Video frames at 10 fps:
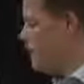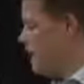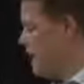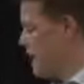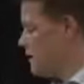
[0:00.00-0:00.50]
the
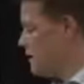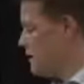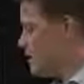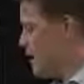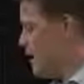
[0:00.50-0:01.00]
PS
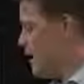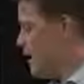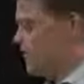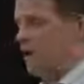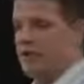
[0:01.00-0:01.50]
is like,
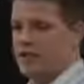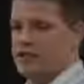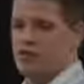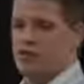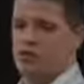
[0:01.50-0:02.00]
hey, for all you
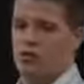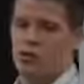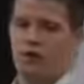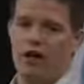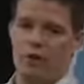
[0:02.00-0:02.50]
guys who just
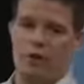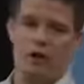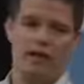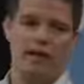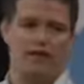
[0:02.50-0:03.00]
scroll to the bottom and want
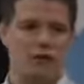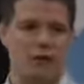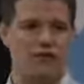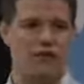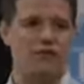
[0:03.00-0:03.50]
to know what the
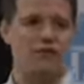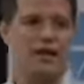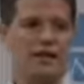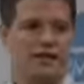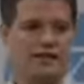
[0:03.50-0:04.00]
actual offer is,
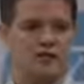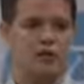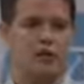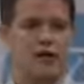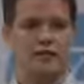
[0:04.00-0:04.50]
this is
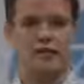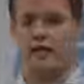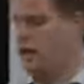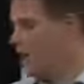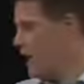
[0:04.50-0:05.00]
what it is
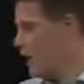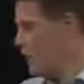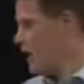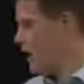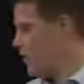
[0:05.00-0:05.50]
again. And I
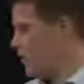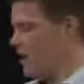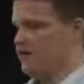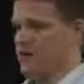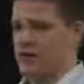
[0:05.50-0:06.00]
recap the
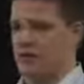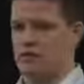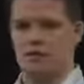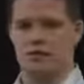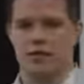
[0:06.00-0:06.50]
offer in like
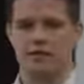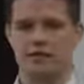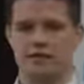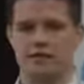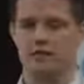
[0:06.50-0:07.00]
2
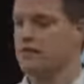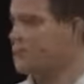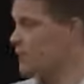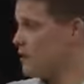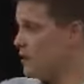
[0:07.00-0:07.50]
sentences.
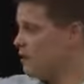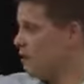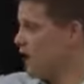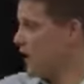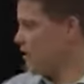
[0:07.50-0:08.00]
So that's what the
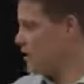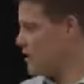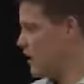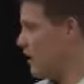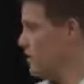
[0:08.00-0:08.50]
recap is.
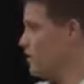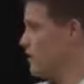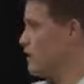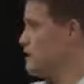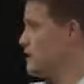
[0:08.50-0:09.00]
Because a lot of people
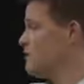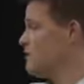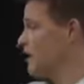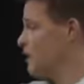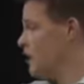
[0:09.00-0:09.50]
are going to see this
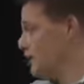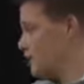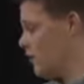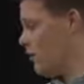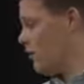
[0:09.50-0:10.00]
video,
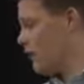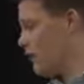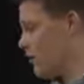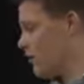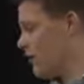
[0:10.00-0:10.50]
scroll to the
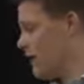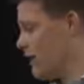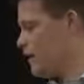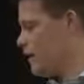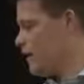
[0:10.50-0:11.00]
bottom, and look right
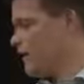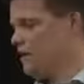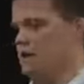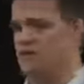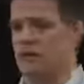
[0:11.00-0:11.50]
here.
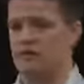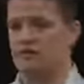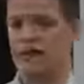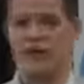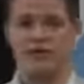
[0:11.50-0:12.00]
So I
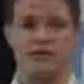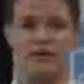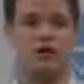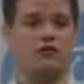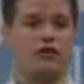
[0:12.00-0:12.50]
just flat out
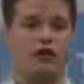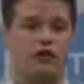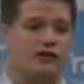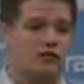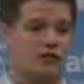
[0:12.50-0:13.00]
say, look, for all you
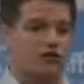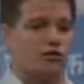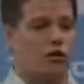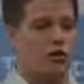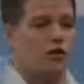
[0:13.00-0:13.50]
guys who are
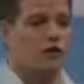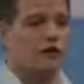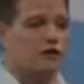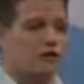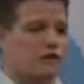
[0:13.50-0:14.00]
scrolling,
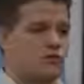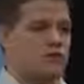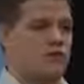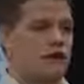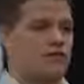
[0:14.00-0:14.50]
this is
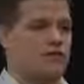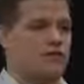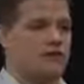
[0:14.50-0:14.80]
what the offer